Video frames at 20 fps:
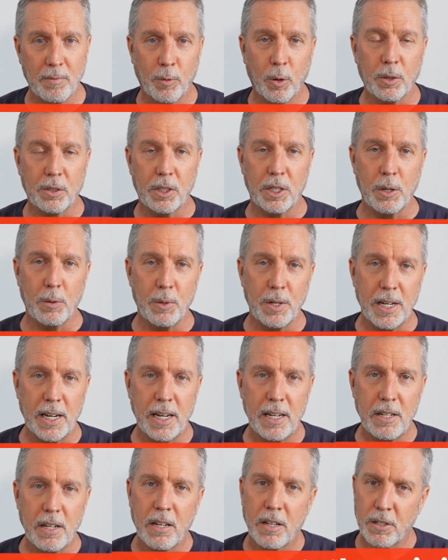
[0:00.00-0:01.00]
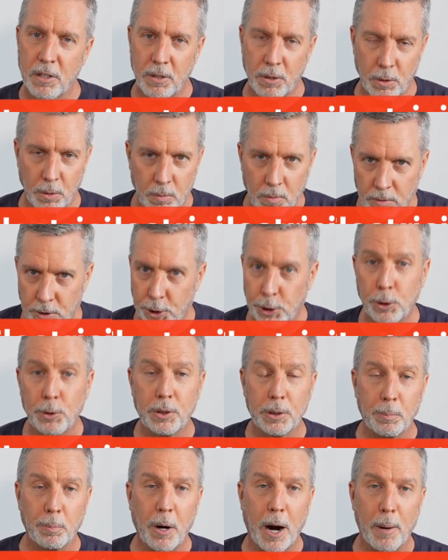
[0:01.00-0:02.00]
and volts that you need to
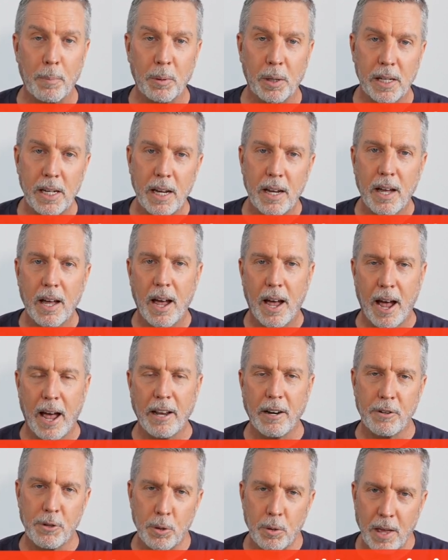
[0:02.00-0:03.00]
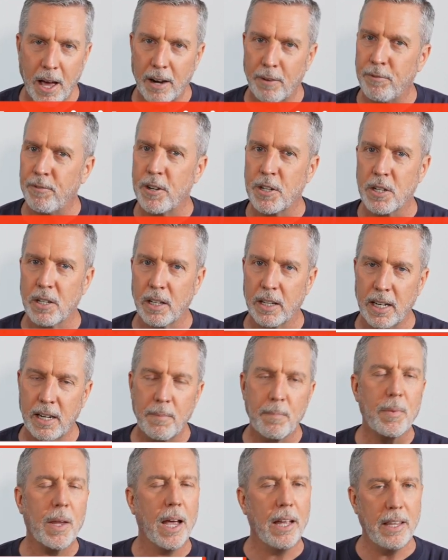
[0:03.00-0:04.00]
use it properly, and do that
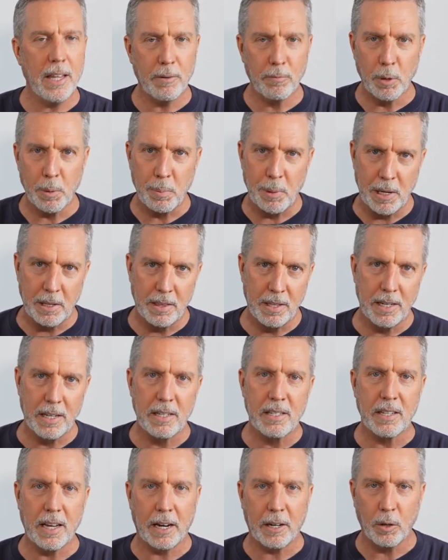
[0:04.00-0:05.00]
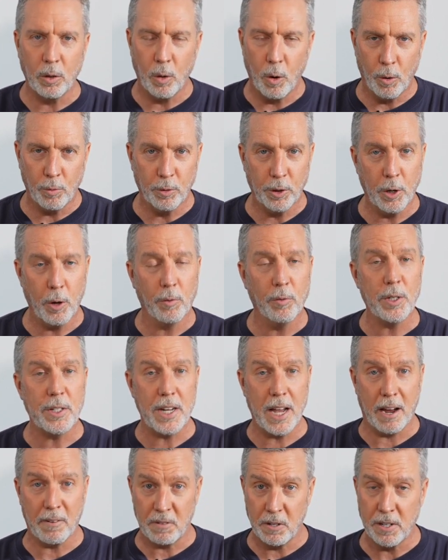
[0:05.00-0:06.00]
efficiently, and then repeat the cycle over and over,
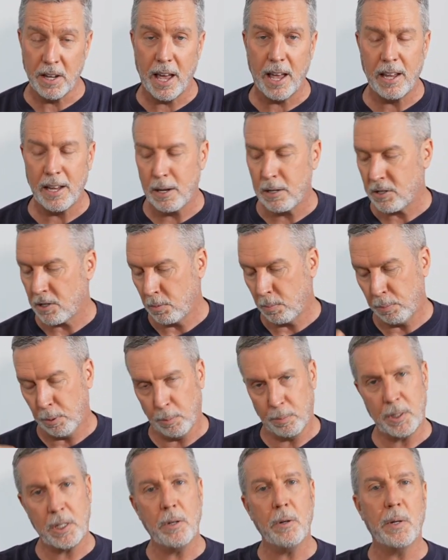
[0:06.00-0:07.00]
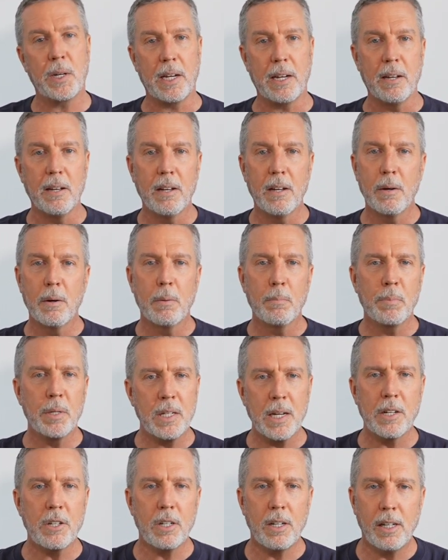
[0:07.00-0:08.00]
day after day, into perpetuity,
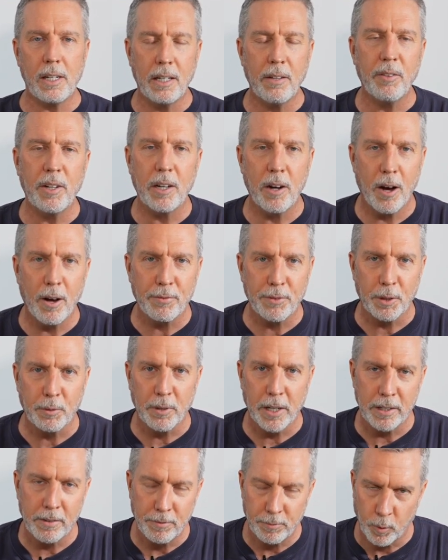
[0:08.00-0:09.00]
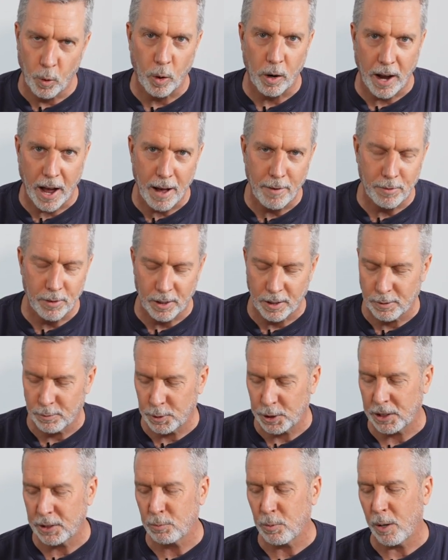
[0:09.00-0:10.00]
potentially living off the grid forever,
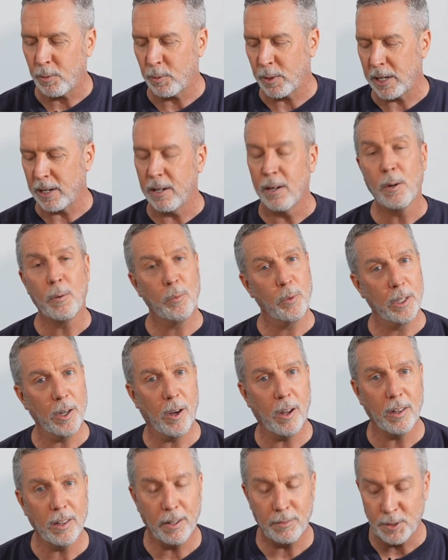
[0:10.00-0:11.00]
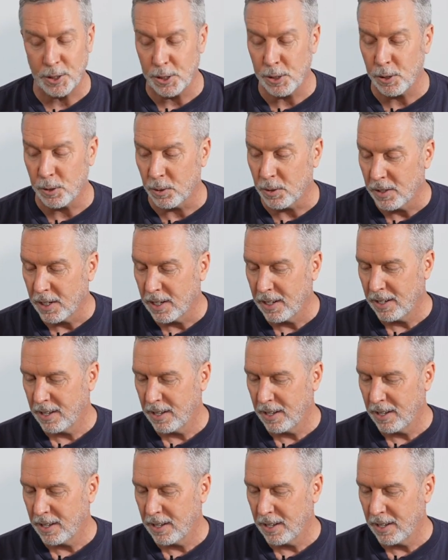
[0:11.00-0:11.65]
which is what we would all love to do.